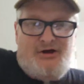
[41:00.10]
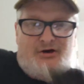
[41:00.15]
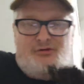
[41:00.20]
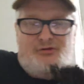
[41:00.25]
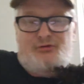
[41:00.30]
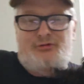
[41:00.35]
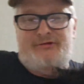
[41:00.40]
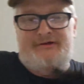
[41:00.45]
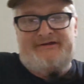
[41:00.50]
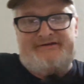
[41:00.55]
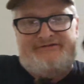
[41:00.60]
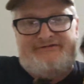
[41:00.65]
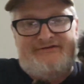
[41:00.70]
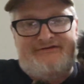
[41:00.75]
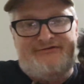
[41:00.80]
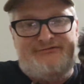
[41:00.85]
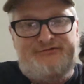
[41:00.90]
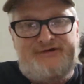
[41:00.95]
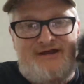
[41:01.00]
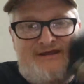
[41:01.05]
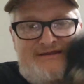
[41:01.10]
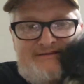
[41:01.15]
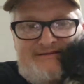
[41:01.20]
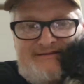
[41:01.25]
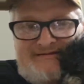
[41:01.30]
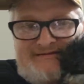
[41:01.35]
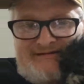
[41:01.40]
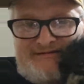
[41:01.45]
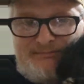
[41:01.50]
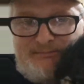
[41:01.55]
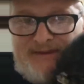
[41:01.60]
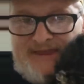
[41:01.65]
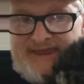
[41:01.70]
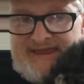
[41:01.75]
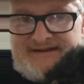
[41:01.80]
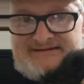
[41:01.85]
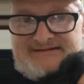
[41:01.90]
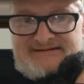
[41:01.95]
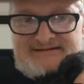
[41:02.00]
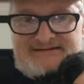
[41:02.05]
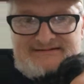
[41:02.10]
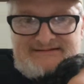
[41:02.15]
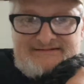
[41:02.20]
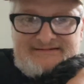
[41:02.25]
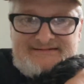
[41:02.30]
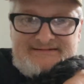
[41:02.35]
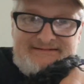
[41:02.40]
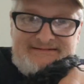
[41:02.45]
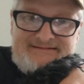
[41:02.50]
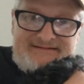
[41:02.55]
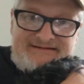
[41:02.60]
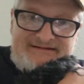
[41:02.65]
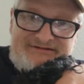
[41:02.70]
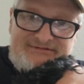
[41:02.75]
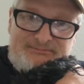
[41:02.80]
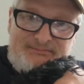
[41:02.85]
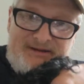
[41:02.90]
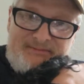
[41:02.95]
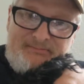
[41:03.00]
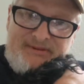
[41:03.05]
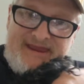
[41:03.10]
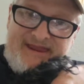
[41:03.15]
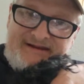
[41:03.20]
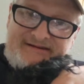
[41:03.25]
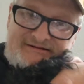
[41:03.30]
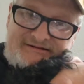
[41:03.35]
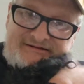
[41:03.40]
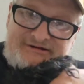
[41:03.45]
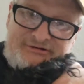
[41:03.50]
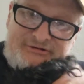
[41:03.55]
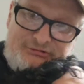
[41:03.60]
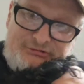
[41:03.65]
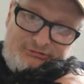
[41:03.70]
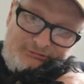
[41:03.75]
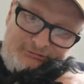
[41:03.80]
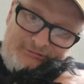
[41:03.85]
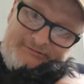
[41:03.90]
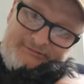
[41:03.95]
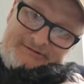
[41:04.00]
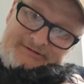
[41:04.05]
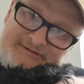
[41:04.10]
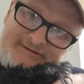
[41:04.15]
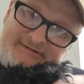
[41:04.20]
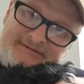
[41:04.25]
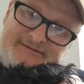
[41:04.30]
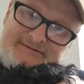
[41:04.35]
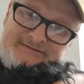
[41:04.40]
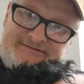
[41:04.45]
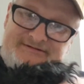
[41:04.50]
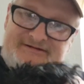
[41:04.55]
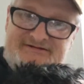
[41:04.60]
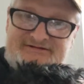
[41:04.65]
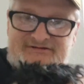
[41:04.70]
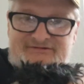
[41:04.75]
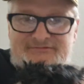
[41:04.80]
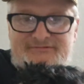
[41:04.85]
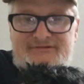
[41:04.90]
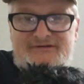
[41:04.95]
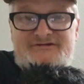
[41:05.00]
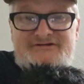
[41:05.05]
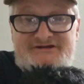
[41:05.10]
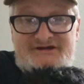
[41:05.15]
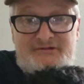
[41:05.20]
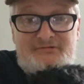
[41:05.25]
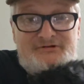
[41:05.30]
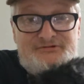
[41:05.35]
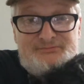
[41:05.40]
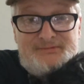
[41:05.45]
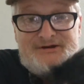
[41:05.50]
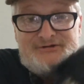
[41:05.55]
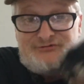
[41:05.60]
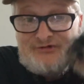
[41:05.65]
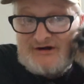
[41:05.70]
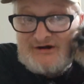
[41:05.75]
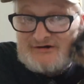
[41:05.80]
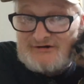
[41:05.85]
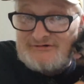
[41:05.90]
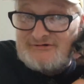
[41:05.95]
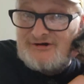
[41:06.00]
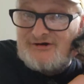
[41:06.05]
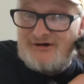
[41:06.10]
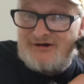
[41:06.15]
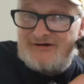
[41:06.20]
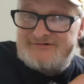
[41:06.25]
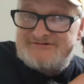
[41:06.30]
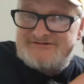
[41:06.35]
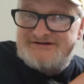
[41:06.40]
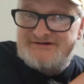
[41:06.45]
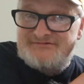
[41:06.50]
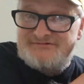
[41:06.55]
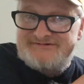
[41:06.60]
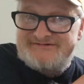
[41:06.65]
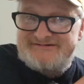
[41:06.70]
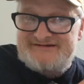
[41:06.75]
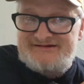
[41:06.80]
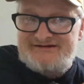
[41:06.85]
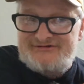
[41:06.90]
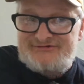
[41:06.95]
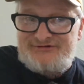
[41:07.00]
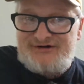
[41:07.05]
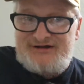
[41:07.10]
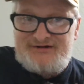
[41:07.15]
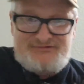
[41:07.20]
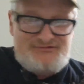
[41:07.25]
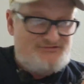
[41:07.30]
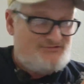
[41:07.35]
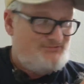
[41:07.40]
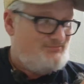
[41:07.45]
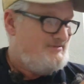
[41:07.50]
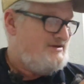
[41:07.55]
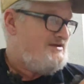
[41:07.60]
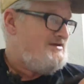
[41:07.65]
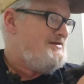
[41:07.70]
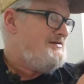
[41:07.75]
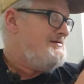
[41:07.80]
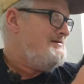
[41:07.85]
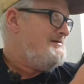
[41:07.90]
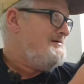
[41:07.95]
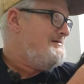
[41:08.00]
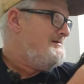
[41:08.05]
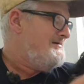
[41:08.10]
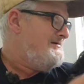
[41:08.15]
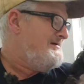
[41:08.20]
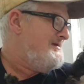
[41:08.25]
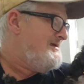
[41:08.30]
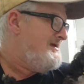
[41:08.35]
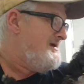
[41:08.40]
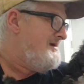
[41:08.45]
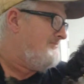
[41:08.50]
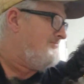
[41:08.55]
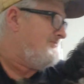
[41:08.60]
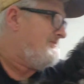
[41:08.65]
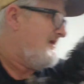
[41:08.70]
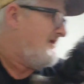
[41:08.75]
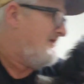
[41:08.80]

who this is, right? This is Panda. This is my Panda girl. She was my trucker dog. She was in the truck with me. Yep, that's